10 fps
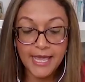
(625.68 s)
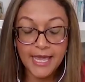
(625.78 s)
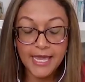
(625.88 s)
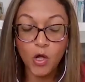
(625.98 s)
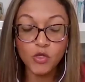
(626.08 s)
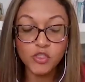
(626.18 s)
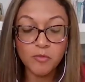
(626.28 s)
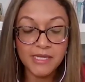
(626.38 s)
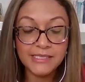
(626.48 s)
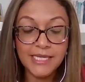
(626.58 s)
It also
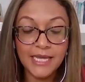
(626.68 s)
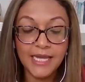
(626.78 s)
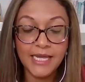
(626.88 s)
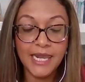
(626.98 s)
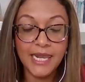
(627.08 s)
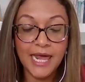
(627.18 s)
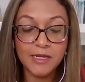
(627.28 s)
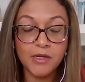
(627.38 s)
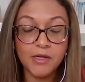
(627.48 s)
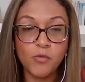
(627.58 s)
means getting in
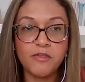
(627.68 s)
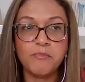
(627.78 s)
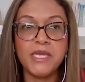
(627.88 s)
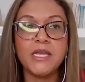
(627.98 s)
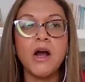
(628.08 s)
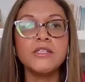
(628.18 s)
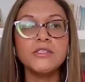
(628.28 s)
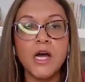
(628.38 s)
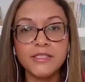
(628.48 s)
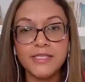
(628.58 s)
alignment with being
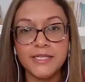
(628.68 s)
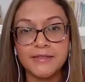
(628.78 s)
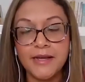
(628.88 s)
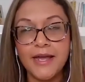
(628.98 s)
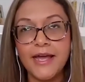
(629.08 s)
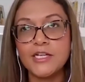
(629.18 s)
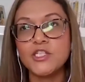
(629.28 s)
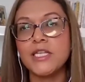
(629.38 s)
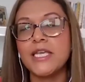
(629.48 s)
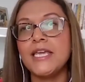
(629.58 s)
undaunted. I
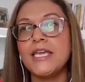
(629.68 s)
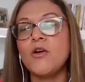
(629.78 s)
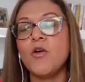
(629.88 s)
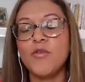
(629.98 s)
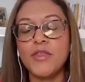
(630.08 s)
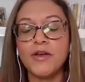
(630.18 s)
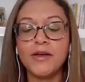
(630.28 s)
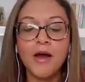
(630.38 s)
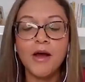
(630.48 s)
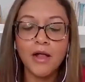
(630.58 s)
actually, over
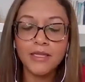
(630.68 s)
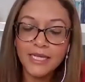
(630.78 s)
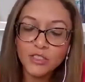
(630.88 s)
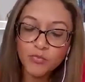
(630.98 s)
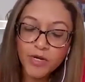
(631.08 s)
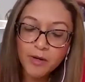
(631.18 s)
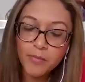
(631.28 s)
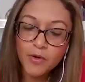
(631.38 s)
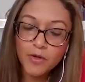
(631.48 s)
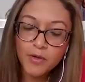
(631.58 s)
the holidays, read a
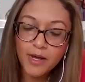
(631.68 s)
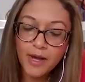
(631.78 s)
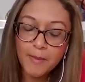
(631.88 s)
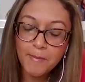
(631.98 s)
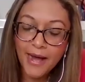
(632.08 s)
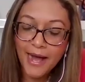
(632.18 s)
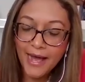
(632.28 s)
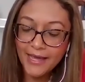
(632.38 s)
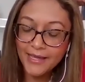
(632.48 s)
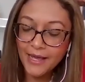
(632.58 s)
book
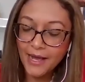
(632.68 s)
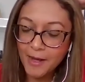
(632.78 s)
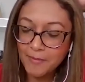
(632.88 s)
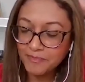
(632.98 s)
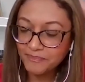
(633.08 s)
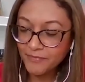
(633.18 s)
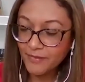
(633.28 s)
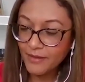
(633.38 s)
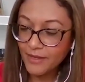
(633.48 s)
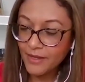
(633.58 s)
by
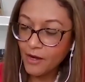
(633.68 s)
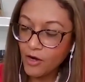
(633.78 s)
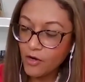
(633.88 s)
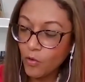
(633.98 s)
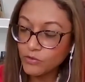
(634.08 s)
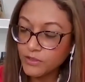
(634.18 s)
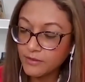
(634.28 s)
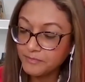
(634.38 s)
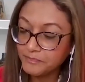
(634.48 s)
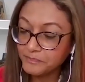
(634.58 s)
Kara
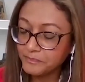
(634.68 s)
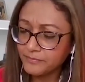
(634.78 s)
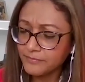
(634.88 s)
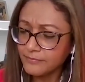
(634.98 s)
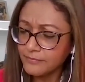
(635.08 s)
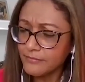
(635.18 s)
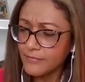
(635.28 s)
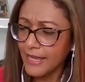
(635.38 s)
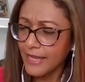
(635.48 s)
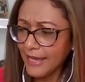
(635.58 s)
Golden,
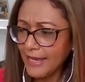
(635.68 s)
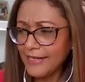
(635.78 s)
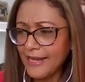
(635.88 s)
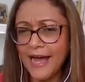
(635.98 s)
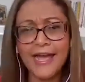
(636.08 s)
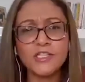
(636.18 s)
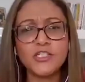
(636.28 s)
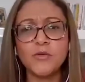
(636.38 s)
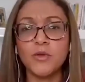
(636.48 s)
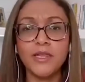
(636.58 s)
and I
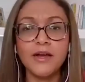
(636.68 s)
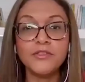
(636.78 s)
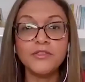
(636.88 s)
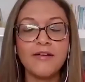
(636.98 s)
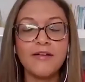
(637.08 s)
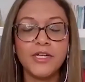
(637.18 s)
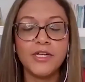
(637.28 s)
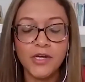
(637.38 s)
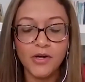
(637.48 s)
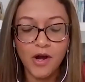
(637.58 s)
actually would love to have her
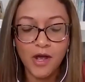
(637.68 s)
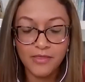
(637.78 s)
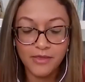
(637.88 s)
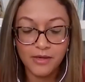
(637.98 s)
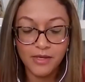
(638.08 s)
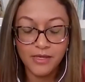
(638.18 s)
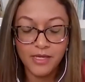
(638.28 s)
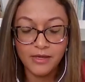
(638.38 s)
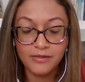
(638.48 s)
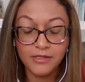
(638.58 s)
here on the,
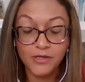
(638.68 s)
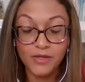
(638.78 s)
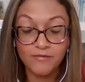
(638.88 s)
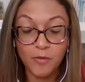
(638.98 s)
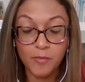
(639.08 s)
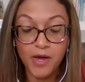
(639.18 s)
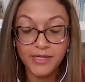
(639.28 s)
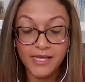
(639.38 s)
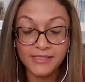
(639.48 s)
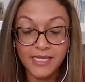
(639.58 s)
Inflow
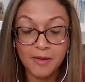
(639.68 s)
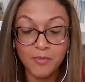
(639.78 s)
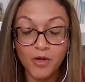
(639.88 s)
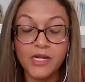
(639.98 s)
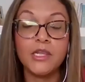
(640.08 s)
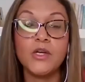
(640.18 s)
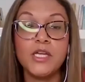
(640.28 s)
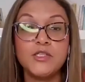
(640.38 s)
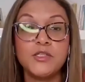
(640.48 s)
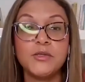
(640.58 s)
podcast. I'm going to look
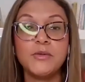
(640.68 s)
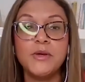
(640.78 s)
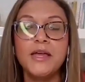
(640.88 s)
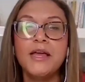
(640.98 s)
into,